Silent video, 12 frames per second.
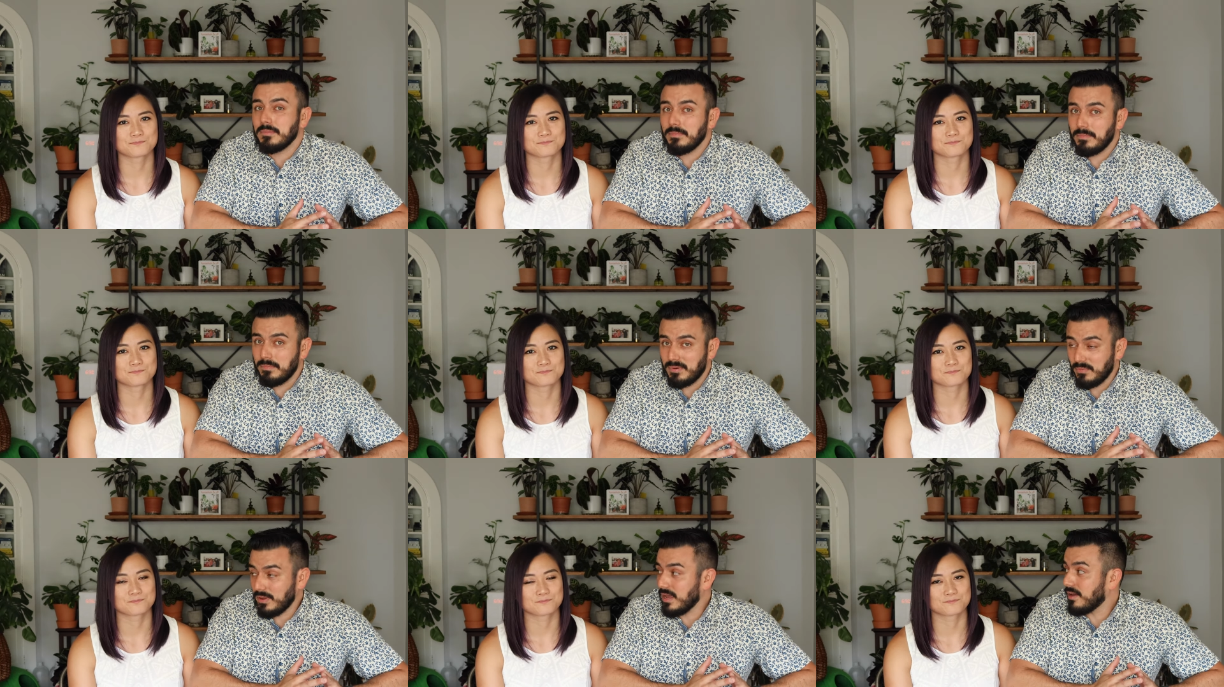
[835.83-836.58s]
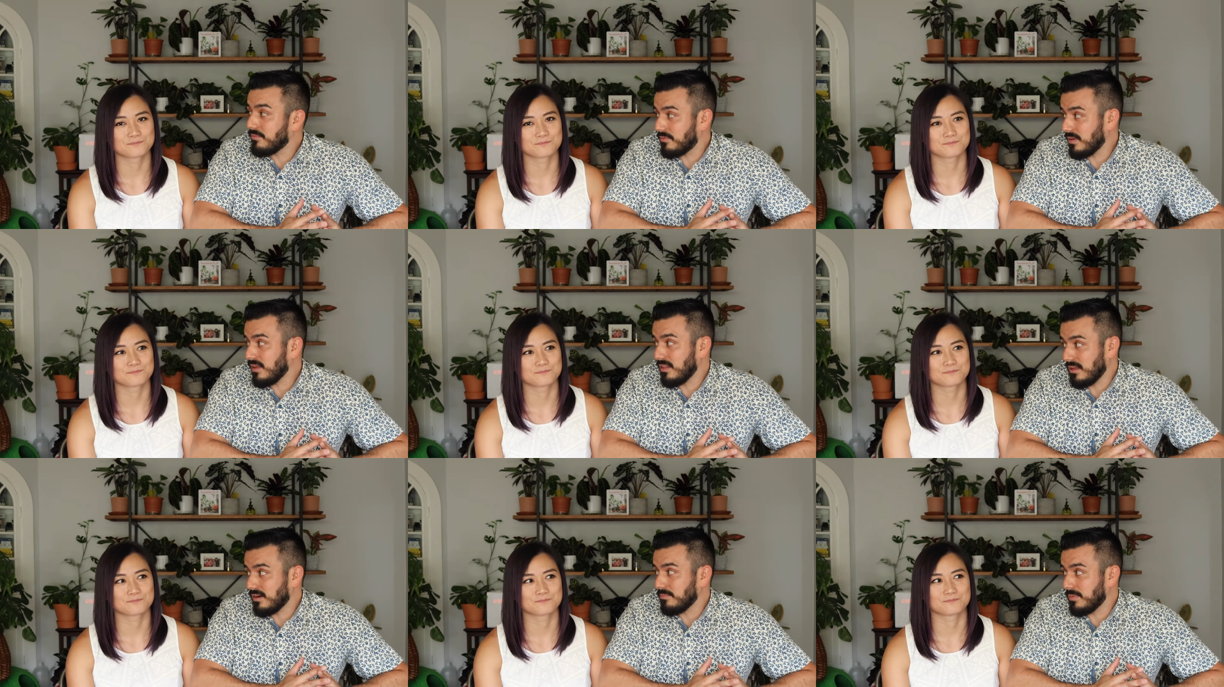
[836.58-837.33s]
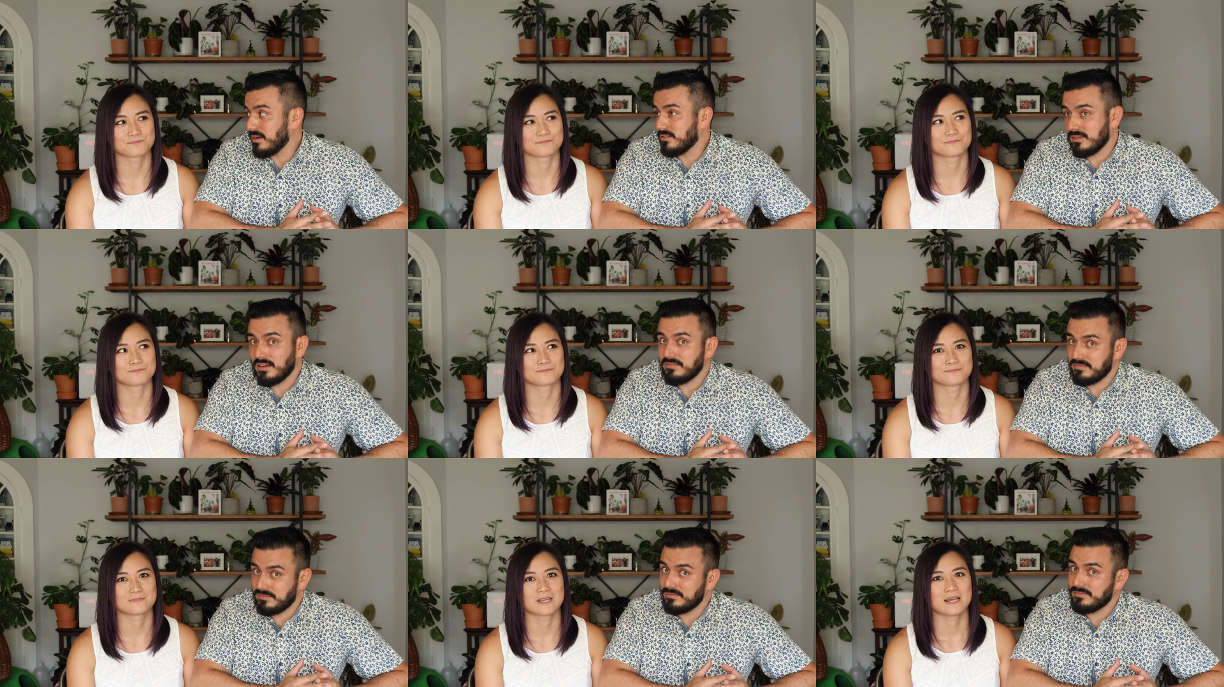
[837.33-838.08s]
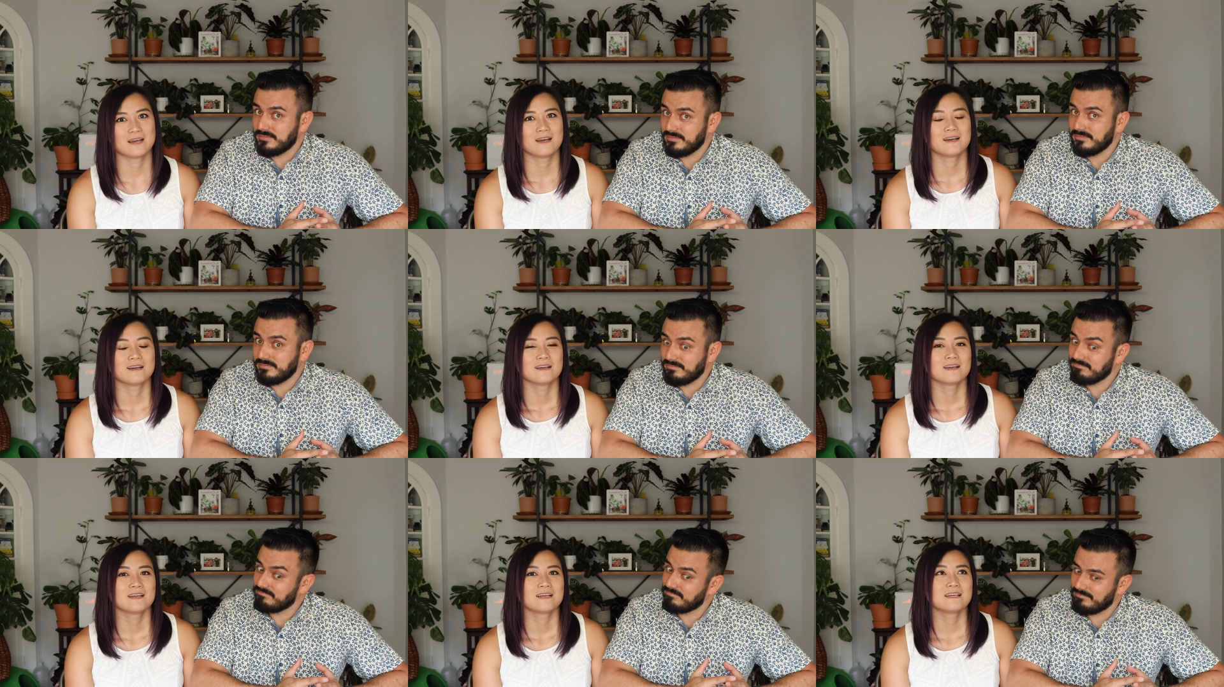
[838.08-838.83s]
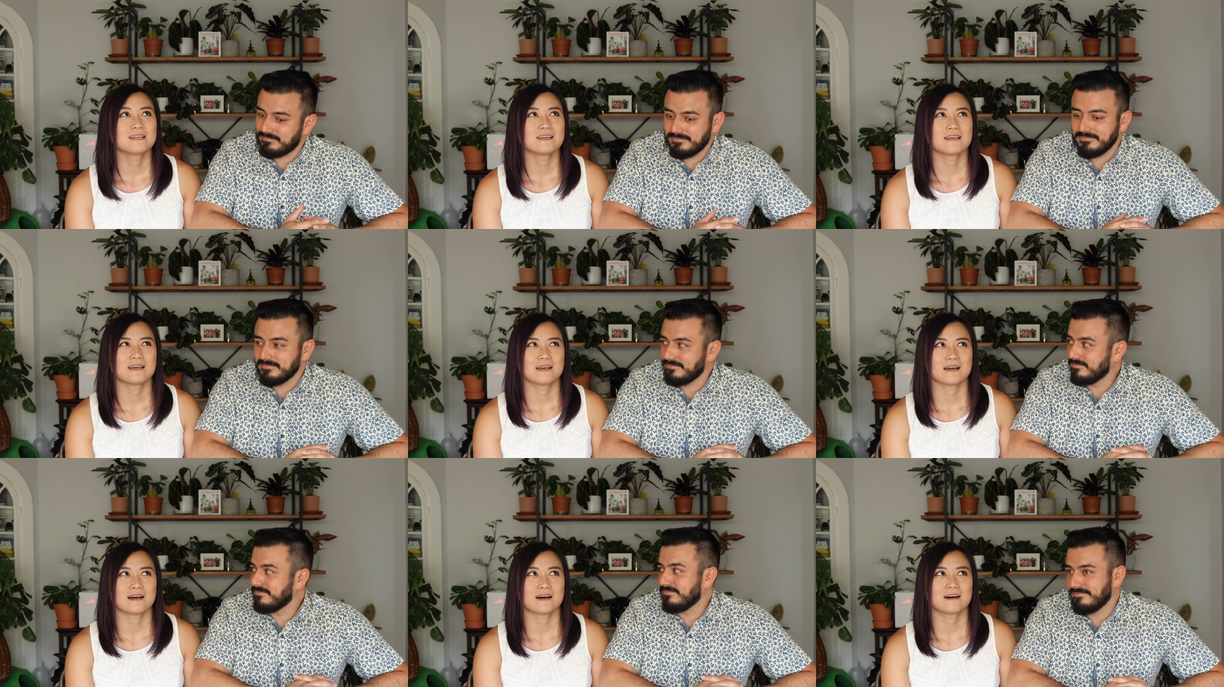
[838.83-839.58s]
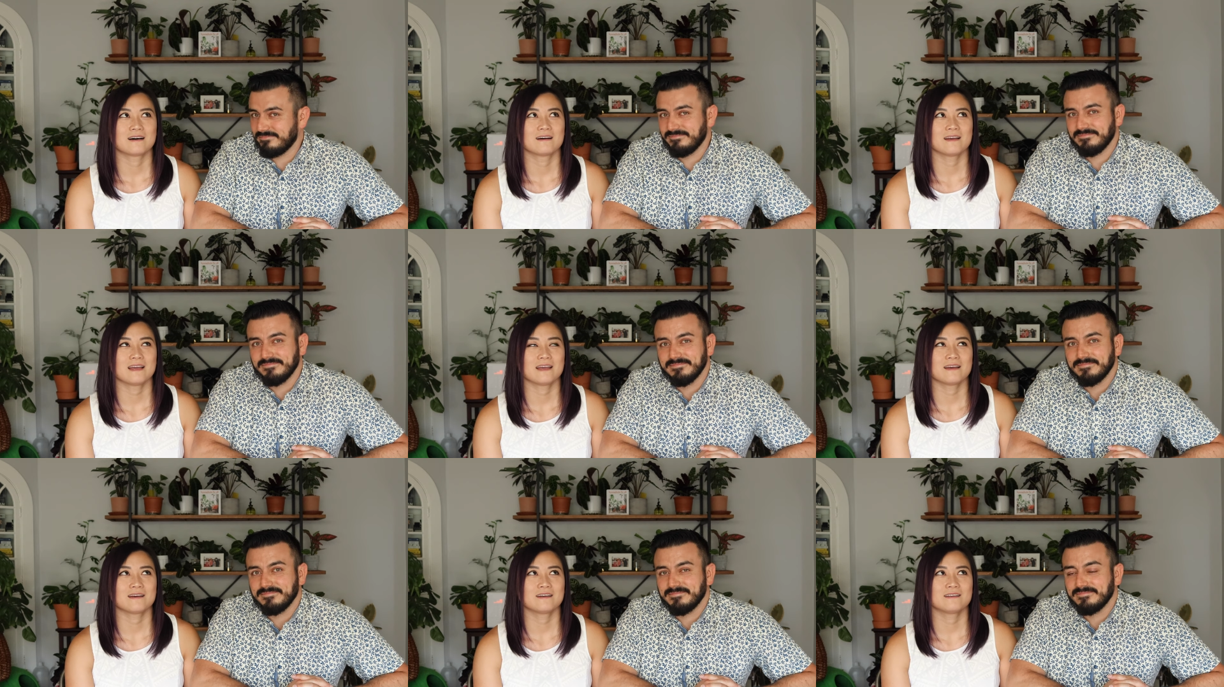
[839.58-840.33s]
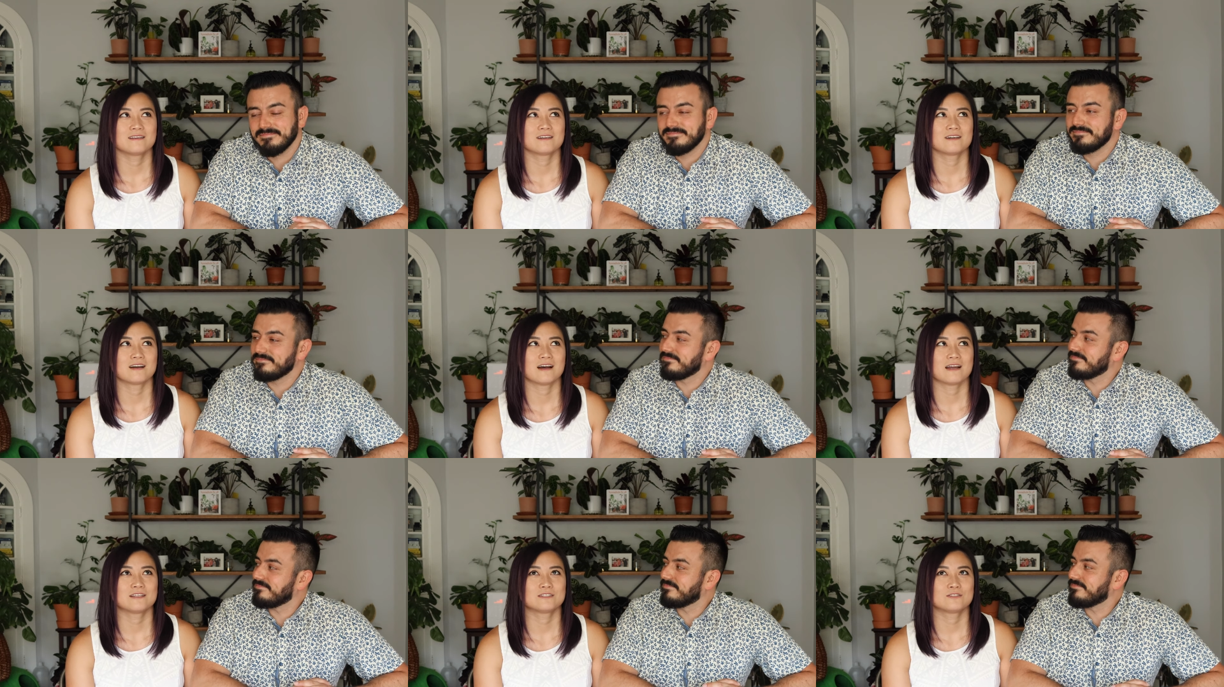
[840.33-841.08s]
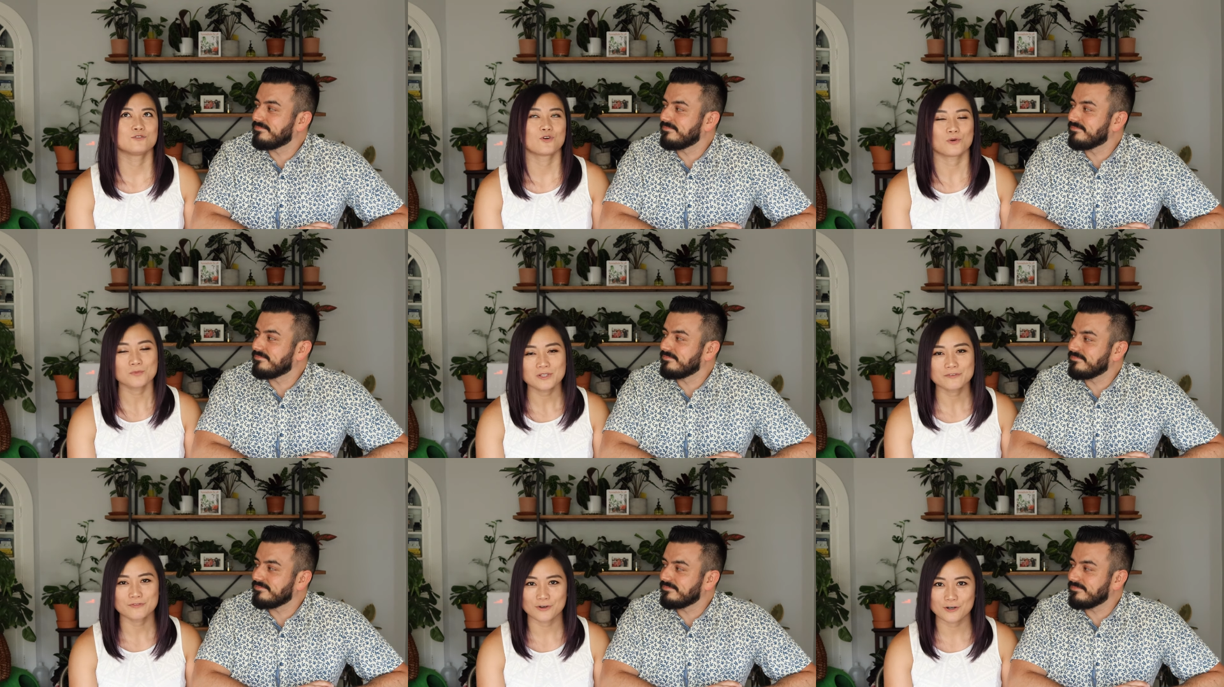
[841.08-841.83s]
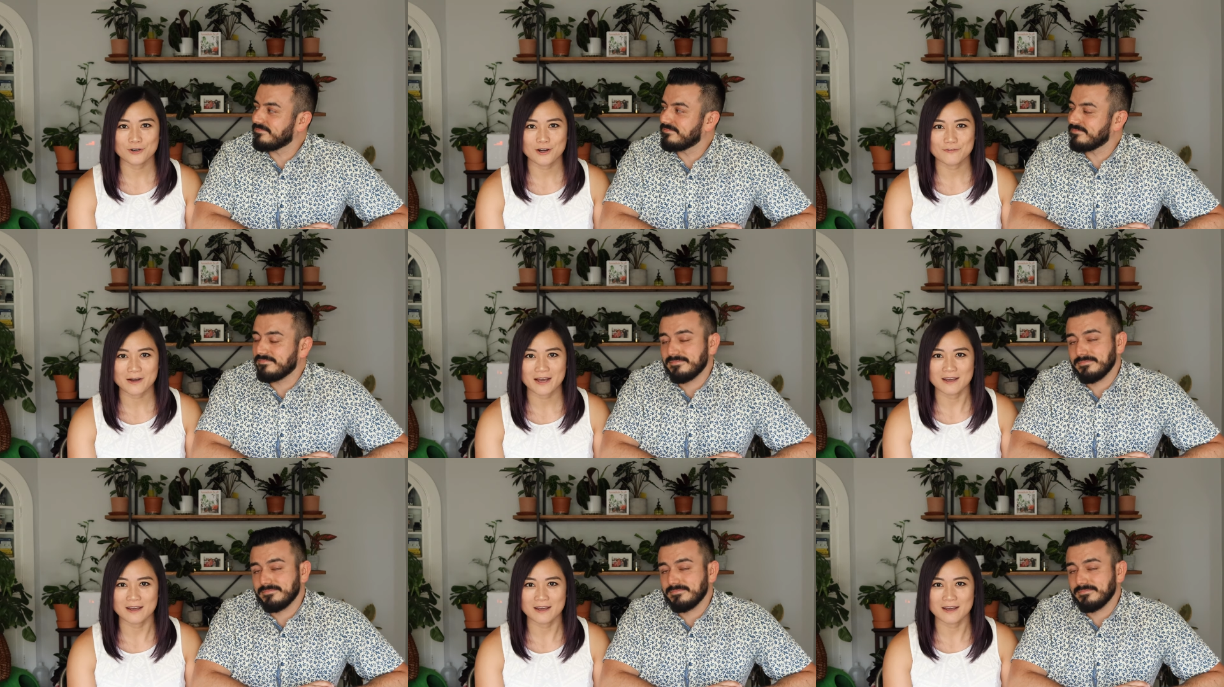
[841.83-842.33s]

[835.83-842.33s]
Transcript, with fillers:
Speaker 1: but we have a little bit of stuff.
Speaker 2: Yeah, and I normally photograph